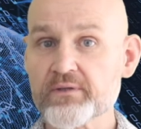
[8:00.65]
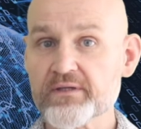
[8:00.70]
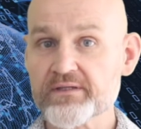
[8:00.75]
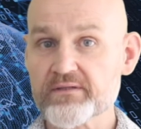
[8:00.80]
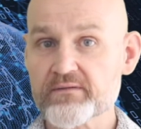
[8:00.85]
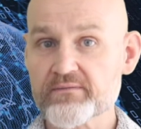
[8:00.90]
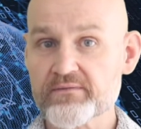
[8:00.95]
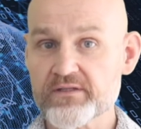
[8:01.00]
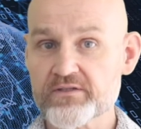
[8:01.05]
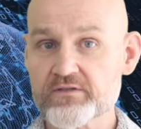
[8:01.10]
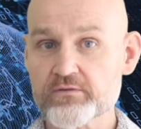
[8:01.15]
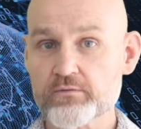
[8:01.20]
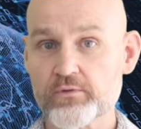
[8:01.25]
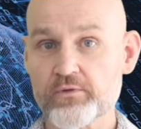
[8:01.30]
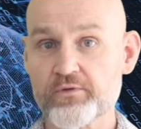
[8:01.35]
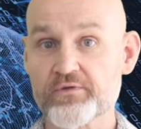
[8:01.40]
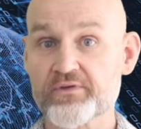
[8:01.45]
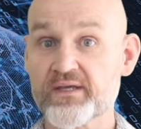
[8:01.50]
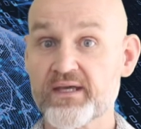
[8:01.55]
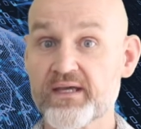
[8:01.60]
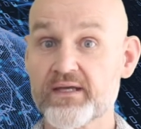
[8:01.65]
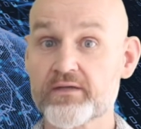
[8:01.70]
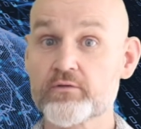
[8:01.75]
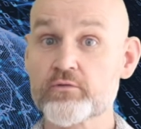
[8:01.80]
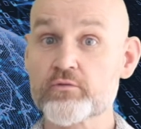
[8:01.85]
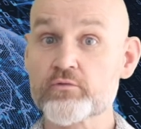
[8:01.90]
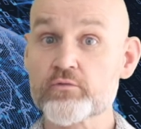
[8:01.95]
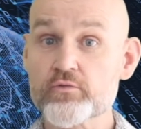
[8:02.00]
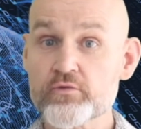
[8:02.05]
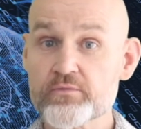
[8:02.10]
individuals and
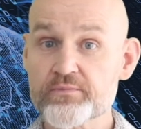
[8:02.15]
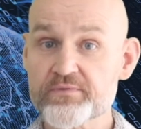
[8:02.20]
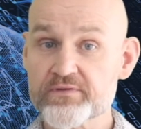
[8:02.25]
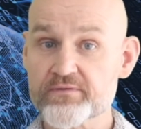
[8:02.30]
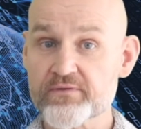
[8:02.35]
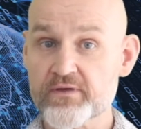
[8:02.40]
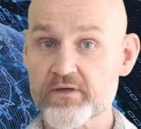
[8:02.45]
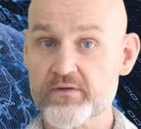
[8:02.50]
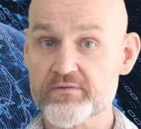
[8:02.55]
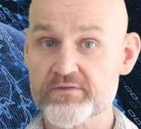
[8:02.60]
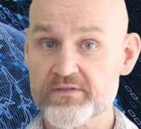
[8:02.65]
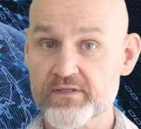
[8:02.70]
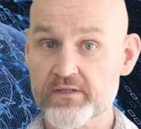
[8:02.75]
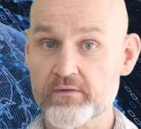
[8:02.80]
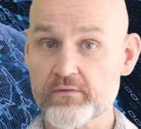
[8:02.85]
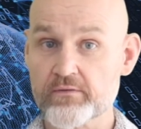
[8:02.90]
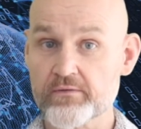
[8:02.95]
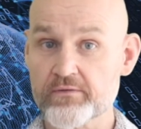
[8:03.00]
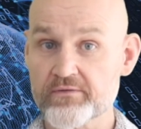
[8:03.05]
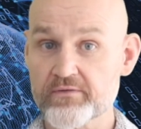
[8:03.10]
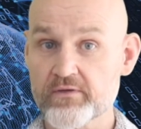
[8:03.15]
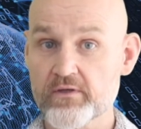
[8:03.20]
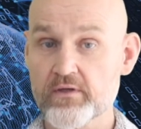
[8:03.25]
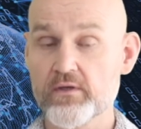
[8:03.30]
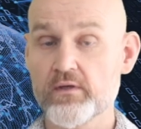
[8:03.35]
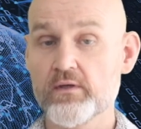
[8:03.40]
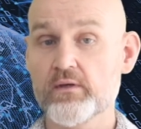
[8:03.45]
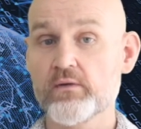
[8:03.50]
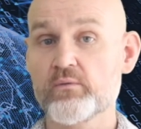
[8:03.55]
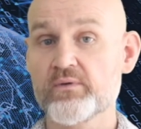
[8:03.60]
groups of hotels
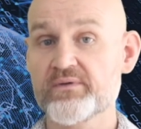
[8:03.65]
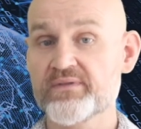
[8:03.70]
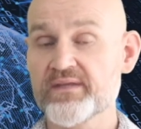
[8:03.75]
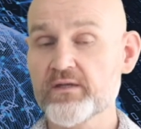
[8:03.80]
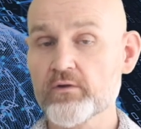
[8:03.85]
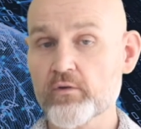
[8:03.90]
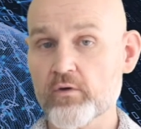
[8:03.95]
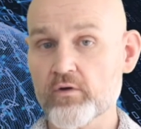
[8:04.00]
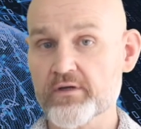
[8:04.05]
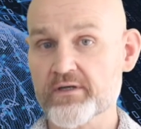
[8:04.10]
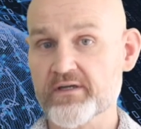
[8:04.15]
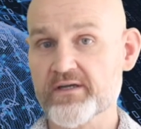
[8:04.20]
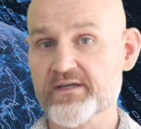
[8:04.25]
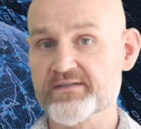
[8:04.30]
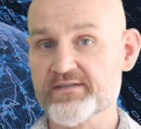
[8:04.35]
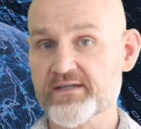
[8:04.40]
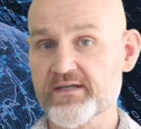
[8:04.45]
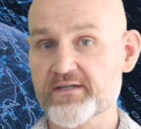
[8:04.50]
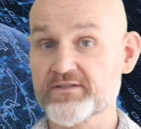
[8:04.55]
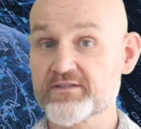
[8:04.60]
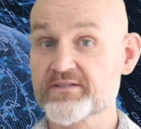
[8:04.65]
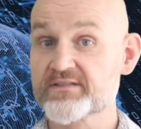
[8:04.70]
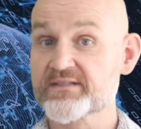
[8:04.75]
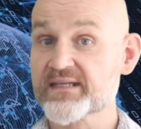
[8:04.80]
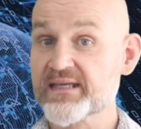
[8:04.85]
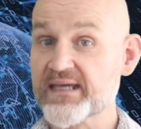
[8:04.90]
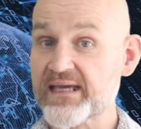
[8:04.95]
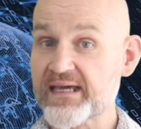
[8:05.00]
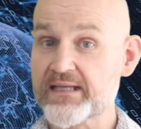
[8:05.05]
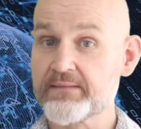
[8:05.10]
within organizations
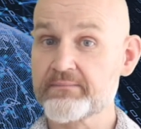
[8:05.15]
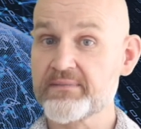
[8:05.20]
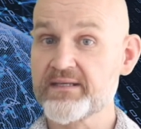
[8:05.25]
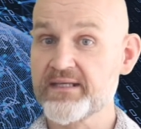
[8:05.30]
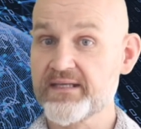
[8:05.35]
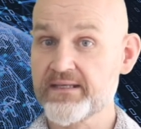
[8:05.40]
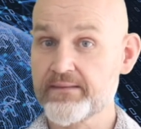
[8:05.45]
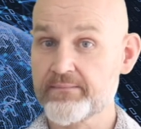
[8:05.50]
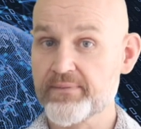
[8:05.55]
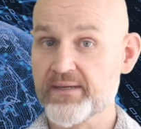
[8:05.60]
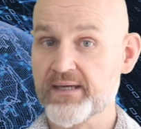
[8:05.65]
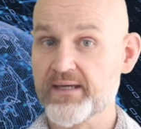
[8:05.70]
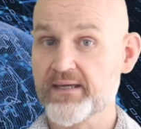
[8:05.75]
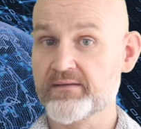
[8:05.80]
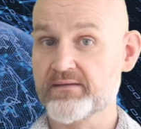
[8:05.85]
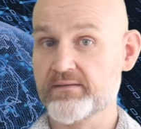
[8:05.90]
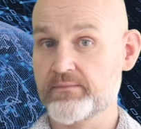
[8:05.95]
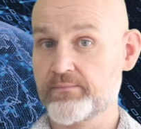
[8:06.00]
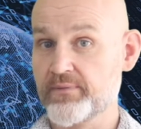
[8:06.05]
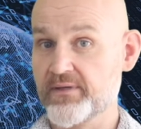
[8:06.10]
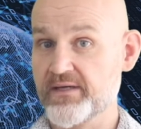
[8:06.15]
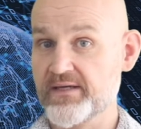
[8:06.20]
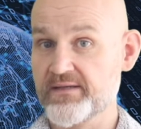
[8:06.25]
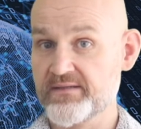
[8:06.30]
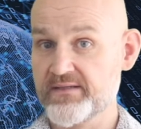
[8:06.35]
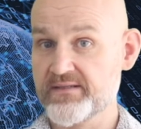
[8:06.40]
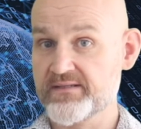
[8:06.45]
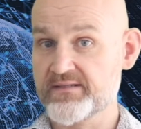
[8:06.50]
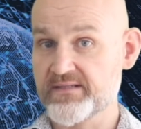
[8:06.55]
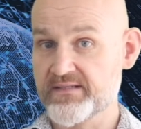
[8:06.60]
can be impacted by
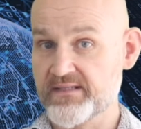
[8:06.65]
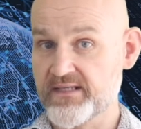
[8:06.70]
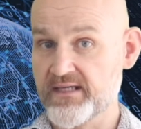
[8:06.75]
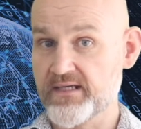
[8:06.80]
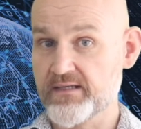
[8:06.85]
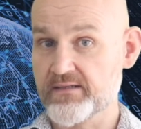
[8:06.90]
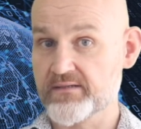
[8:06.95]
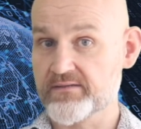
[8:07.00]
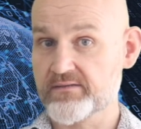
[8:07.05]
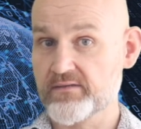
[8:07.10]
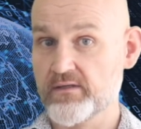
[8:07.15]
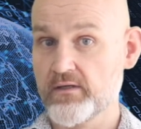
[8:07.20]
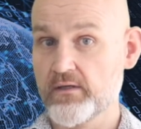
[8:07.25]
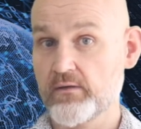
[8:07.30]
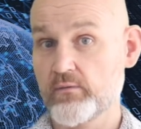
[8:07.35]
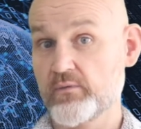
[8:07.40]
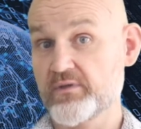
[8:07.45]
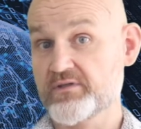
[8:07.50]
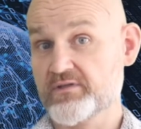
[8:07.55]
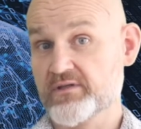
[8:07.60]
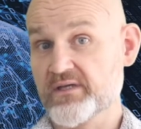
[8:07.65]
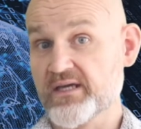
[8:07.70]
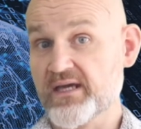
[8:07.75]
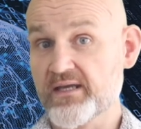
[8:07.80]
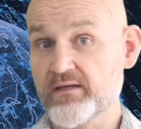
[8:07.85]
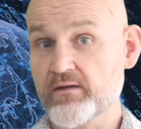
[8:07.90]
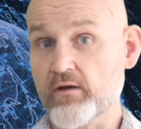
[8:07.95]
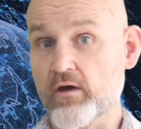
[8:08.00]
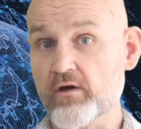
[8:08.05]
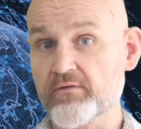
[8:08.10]
these attacks, which
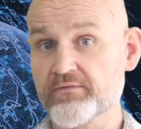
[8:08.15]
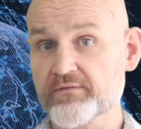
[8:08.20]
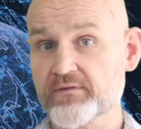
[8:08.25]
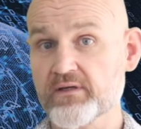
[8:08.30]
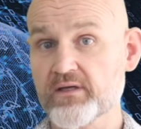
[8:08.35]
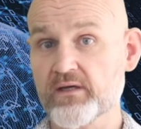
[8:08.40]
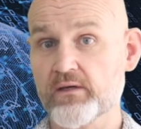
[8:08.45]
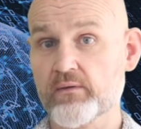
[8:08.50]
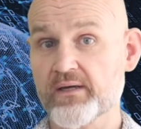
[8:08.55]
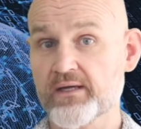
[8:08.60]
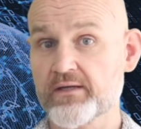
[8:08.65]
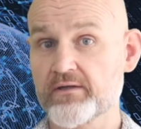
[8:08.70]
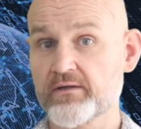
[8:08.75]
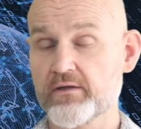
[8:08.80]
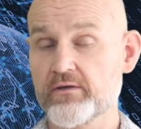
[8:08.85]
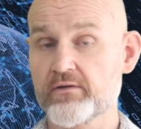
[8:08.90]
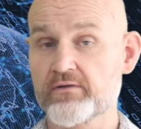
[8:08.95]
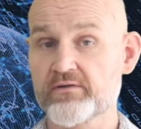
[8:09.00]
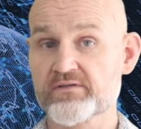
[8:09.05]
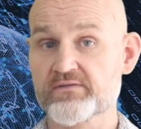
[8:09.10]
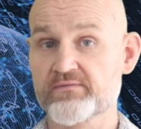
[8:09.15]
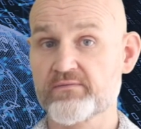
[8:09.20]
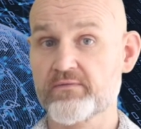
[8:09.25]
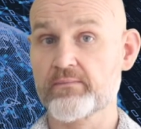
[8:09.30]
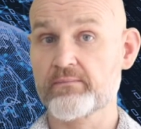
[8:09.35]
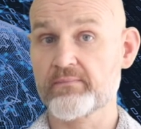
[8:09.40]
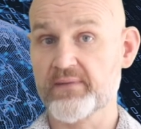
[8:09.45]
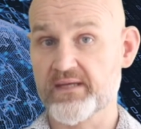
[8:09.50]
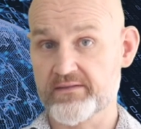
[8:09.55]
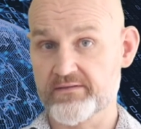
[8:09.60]
can often go unnoticed for
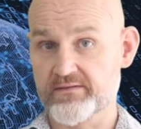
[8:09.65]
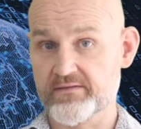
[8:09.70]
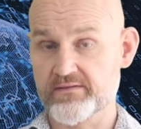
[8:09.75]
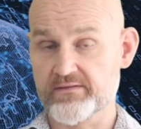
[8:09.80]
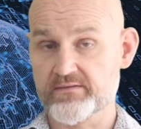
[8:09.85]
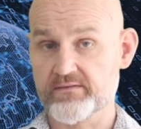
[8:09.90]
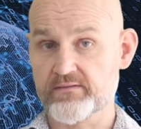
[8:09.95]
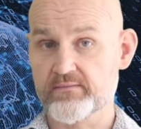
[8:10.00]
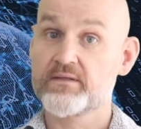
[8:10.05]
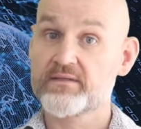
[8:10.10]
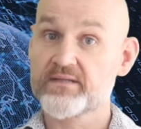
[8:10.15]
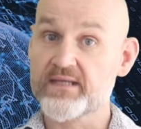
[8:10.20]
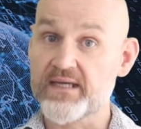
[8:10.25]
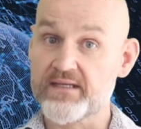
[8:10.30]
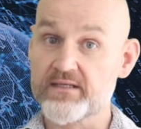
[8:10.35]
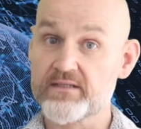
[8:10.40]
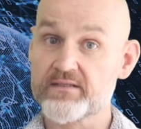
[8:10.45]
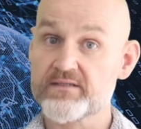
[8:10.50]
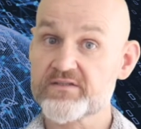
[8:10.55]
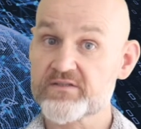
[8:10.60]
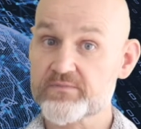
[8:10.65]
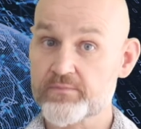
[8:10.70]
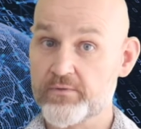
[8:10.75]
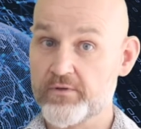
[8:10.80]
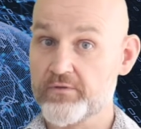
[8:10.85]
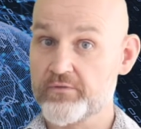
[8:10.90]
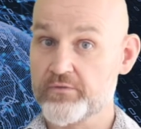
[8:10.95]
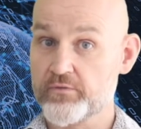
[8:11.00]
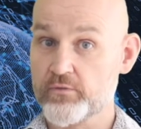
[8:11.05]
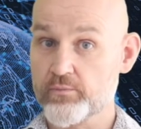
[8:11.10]
months. Data
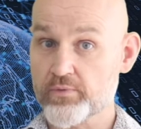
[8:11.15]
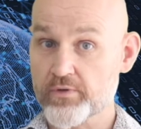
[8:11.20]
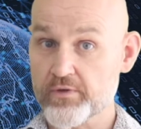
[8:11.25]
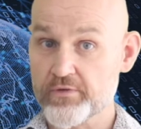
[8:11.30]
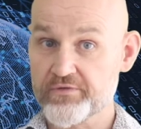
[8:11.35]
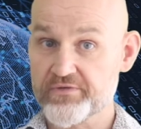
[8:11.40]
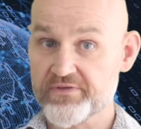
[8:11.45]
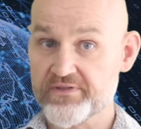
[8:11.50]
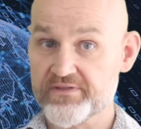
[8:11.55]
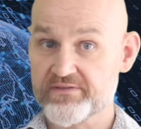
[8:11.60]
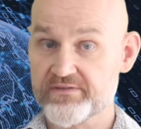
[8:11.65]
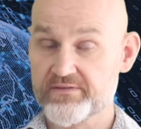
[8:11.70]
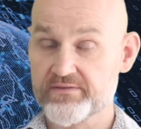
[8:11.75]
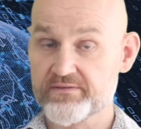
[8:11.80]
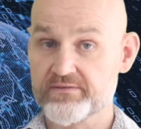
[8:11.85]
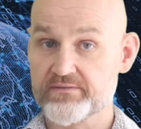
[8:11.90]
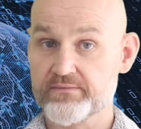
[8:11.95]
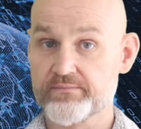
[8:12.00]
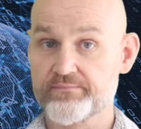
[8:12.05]
disposal processes.